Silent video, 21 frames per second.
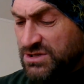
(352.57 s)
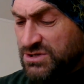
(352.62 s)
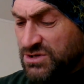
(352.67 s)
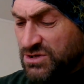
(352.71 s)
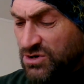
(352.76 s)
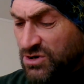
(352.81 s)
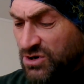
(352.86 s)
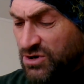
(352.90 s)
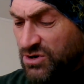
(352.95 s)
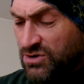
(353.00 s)
to
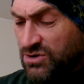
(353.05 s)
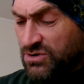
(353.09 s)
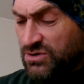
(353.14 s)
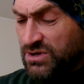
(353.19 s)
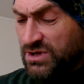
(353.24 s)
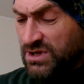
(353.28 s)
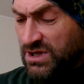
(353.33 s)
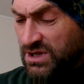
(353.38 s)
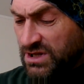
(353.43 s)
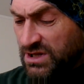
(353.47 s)
God
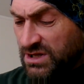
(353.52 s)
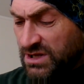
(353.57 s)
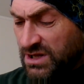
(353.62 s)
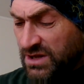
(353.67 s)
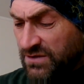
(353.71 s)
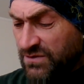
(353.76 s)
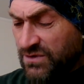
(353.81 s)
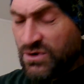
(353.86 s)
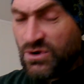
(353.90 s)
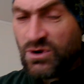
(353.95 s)
in
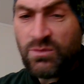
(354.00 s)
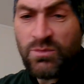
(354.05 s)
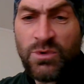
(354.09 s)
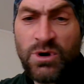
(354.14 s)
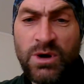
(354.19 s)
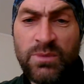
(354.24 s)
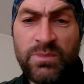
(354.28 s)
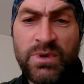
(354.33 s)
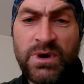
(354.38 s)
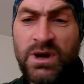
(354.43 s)
heaven on
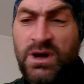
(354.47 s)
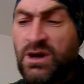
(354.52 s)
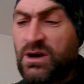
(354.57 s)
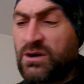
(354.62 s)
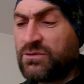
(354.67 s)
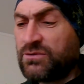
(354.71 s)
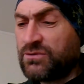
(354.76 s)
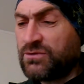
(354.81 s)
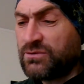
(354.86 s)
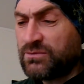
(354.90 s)
my
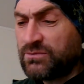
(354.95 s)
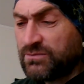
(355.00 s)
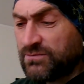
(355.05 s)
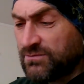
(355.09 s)
behalf.